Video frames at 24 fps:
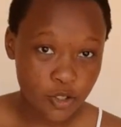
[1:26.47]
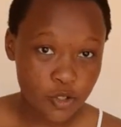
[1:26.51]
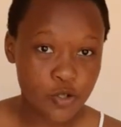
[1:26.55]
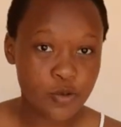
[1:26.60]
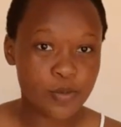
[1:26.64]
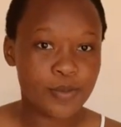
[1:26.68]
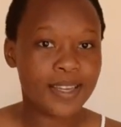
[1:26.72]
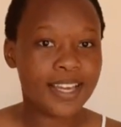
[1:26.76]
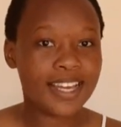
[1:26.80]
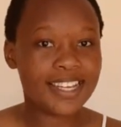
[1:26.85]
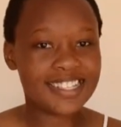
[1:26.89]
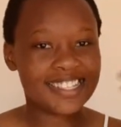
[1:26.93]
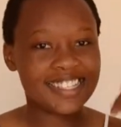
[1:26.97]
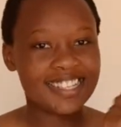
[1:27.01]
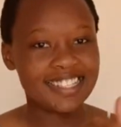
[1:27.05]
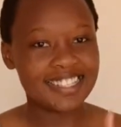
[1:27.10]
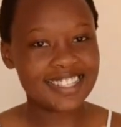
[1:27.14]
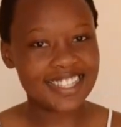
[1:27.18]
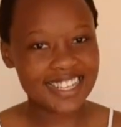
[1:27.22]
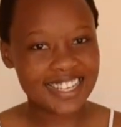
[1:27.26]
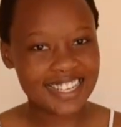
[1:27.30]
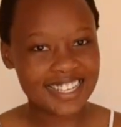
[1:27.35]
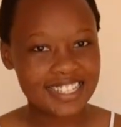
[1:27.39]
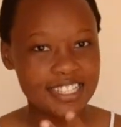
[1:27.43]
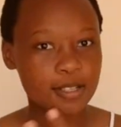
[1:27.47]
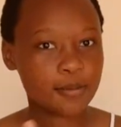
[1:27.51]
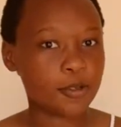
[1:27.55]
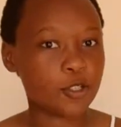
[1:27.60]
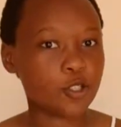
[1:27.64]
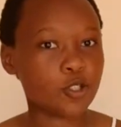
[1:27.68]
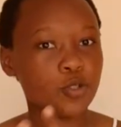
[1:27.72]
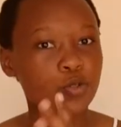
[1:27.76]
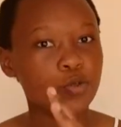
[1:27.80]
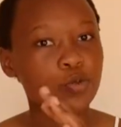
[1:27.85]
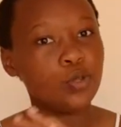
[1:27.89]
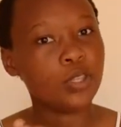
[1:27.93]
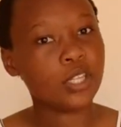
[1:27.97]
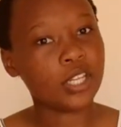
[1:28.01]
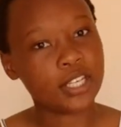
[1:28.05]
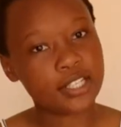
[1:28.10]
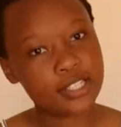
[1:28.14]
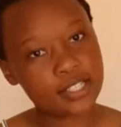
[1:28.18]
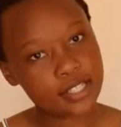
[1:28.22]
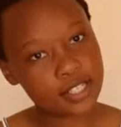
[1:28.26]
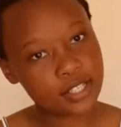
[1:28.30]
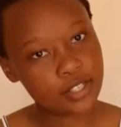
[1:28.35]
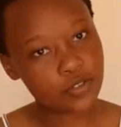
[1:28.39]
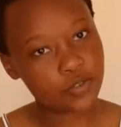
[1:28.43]
to be understanding someone to do the
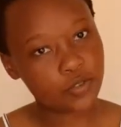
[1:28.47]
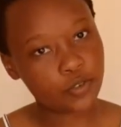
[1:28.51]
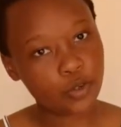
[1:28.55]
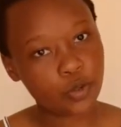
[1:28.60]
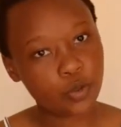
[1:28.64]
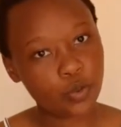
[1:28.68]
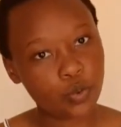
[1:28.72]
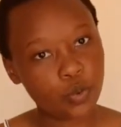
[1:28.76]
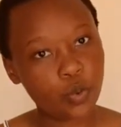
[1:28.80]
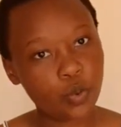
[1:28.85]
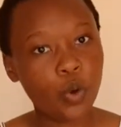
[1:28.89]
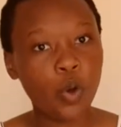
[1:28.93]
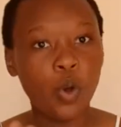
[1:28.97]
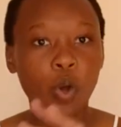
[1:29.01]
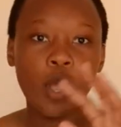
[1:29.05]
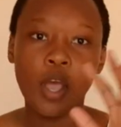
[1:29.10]
research for you.